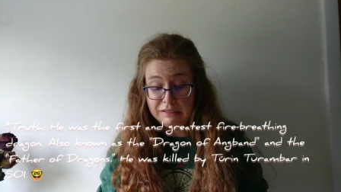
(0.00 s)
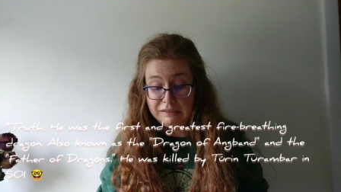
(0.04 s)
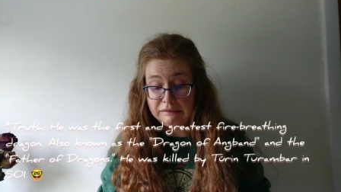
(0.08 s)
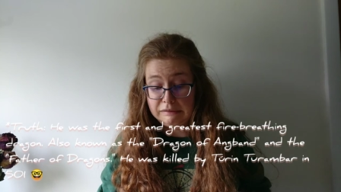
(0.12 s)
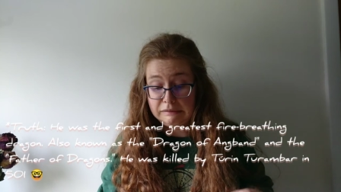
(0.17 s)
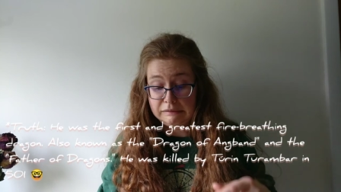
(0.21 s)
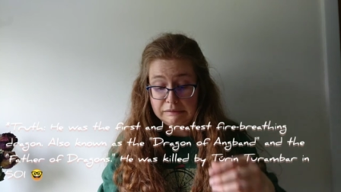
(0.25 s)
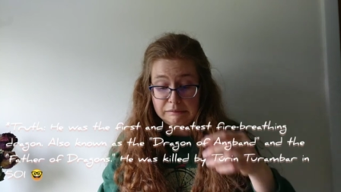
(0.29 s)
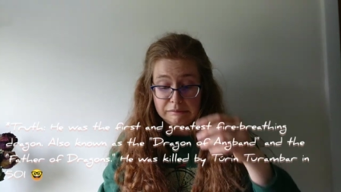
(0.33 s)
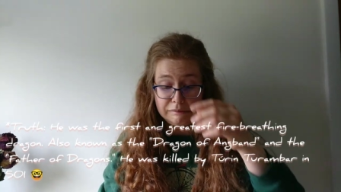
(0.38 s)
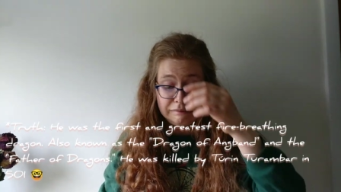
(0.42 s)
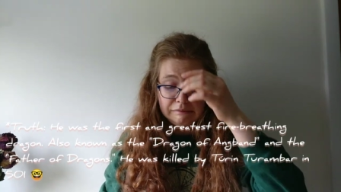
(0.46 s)

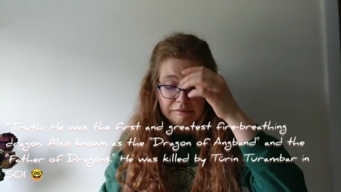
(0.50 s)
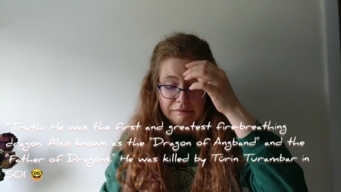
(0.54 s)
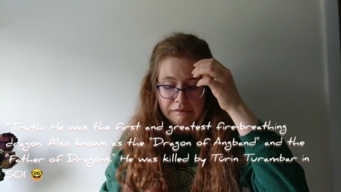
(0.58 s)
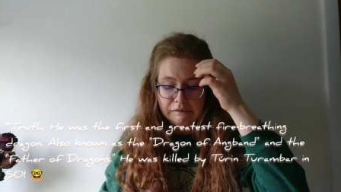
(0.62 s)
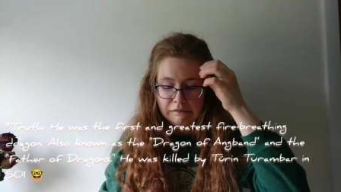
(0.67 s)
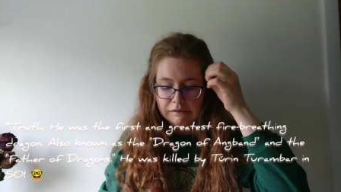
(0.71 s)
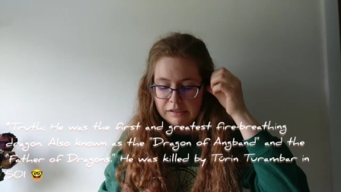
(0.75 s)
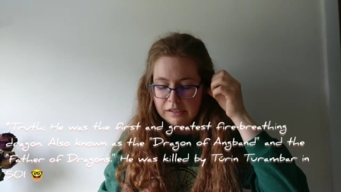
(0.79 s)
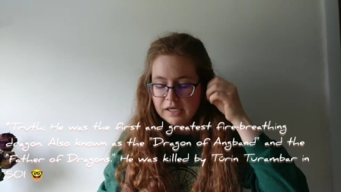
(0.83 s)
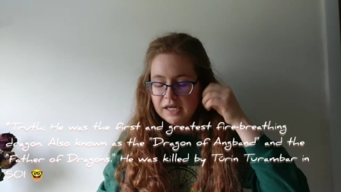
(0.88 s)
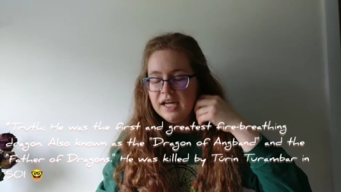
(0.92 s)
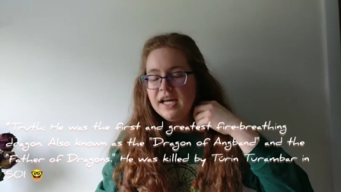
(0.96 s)
anything about
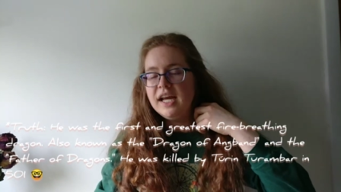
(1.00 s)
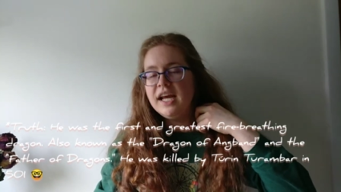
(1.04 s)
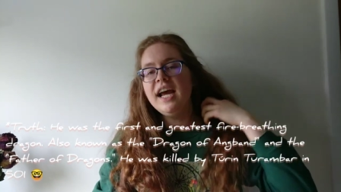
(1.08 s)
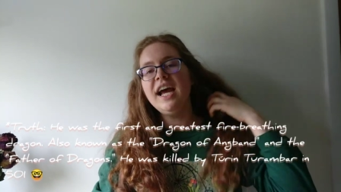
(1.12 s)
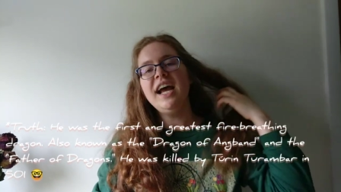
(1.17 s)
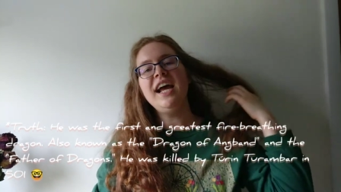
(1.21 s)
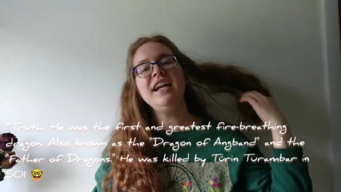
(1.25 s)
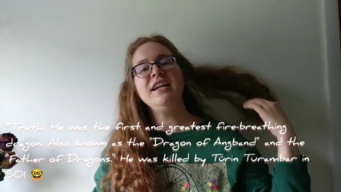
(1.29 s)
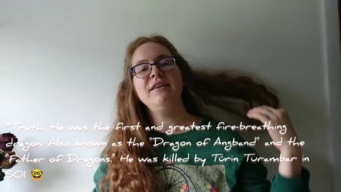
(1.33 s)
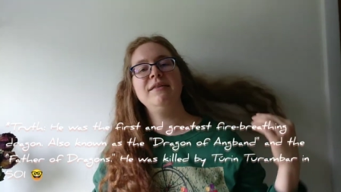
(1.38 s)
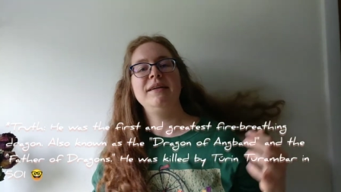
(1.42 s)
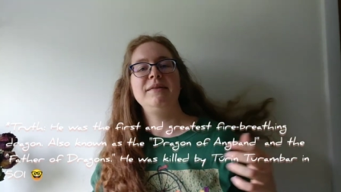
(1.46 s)
lore.
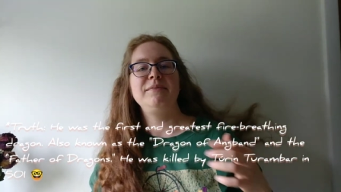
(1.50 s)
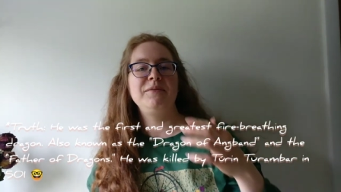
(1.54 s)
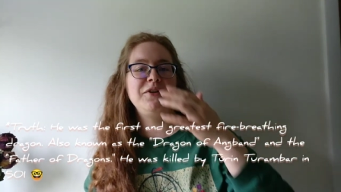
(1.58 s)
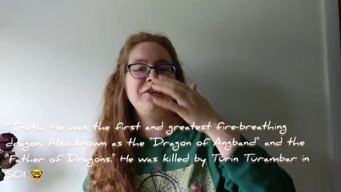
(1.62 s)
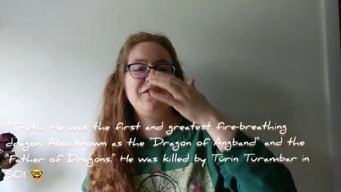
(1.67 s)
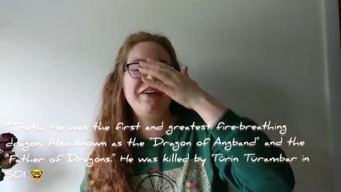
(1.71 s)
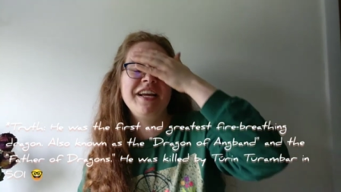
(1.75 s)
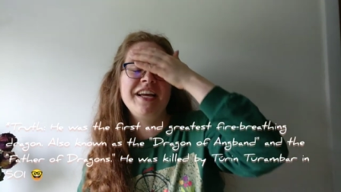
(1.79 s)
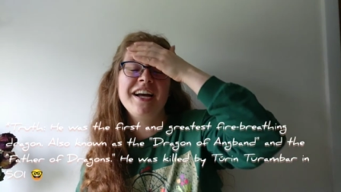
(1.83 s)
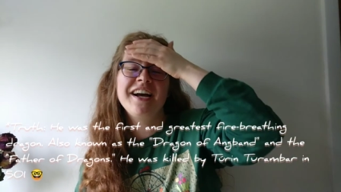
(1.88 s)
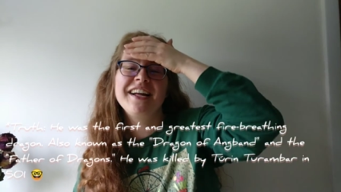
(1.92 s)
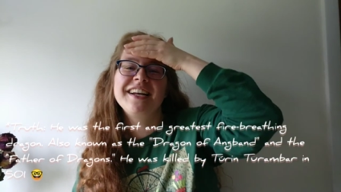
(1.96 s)
Anyway,
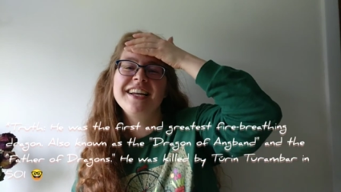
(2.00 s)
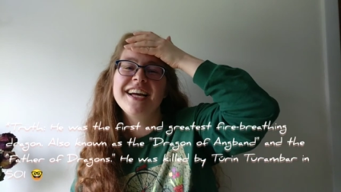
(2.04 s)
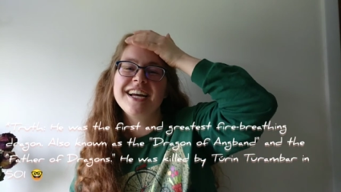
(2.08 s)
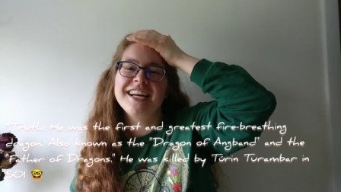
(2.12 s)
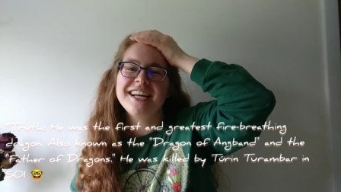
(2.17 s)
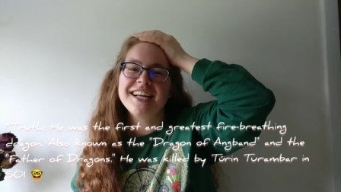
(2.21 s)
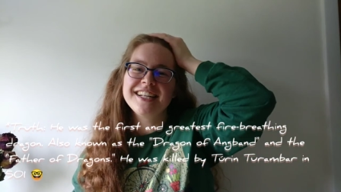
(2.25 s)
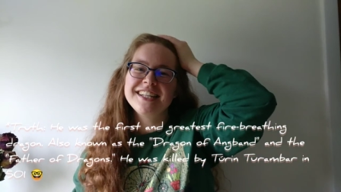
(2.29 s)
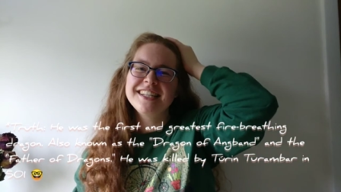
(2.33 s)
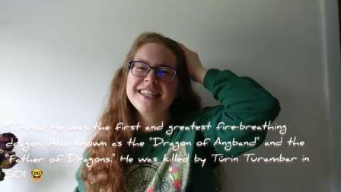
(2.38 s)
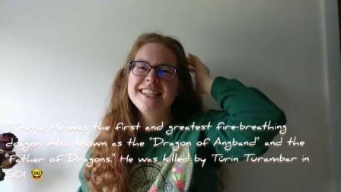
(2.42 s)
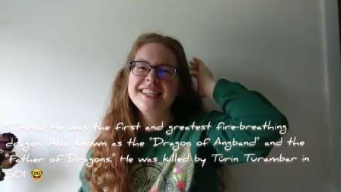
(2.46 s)
moving on.
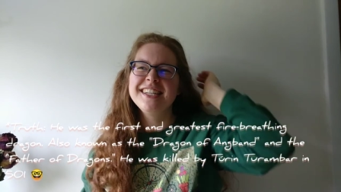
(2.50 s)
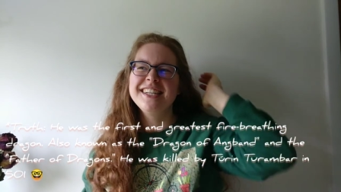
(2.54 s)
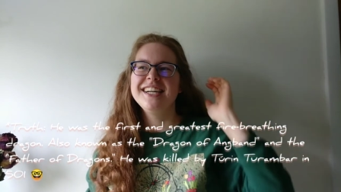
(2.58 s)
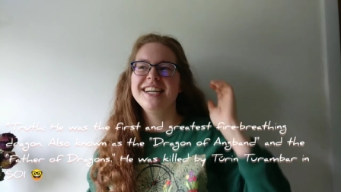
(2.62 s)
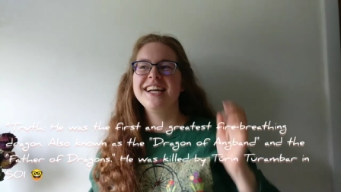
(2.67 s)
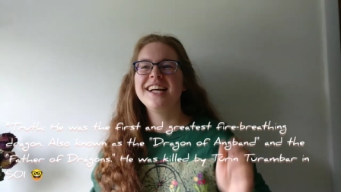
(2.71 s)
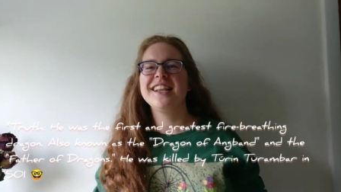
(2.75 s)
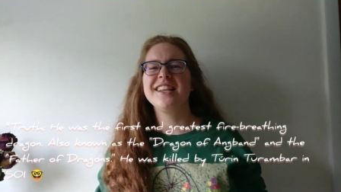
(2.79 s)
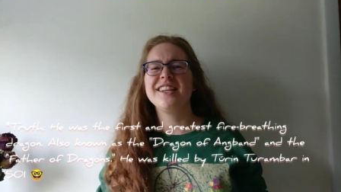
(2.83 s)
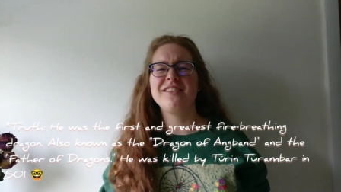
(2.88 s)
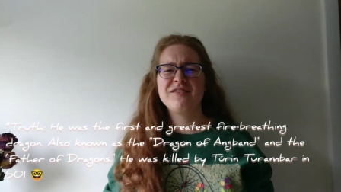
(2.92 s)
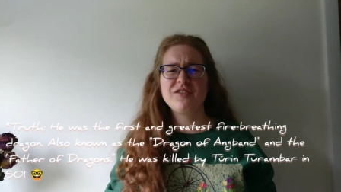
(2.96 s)
I
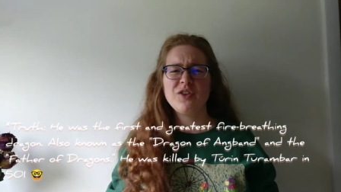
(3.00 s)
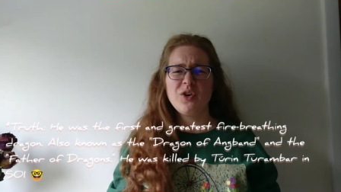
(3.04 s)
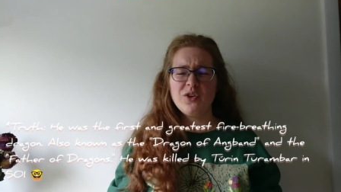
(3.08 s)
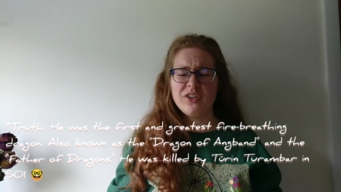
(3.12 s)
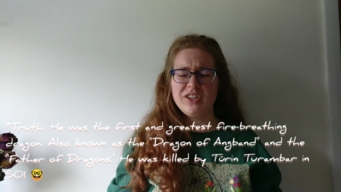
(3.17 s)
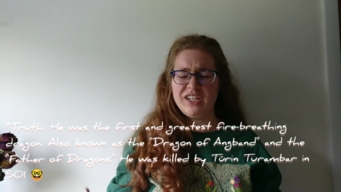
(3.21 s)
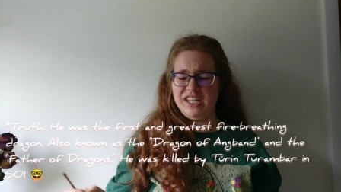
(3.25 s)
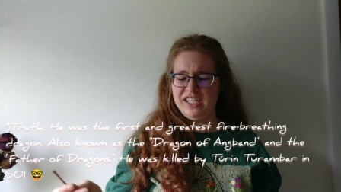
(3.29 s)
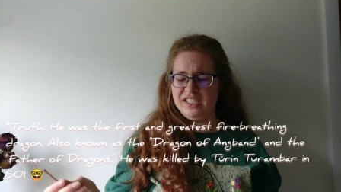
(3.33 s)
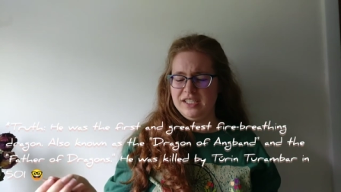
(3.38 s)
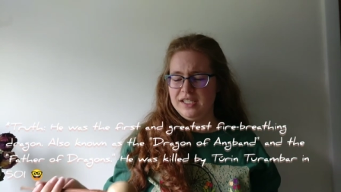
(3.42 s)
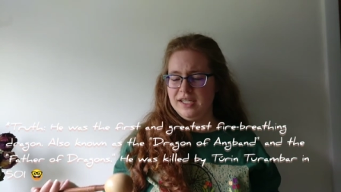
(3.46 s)
love
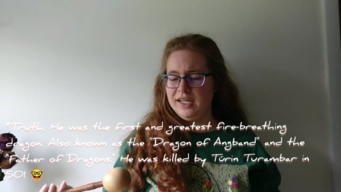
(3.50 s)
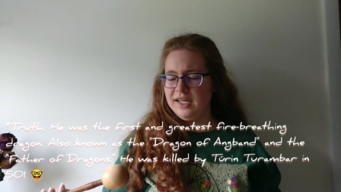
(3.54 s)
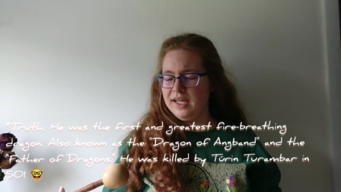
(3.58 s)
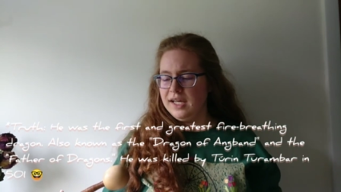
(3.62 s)
Tolkien.